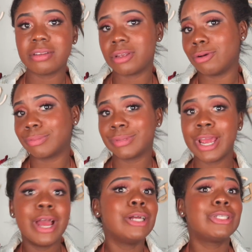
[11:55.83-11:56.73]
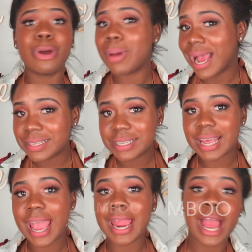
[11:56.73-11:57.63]
So don't
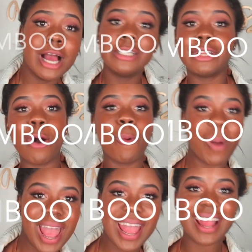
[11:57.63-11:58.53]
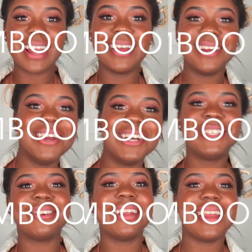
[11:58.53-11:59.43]
hesitate, don't wait.
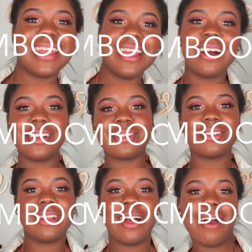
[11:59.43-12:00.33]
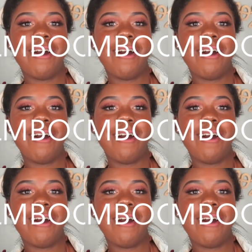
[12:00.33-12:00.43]
Join the e-hustle club,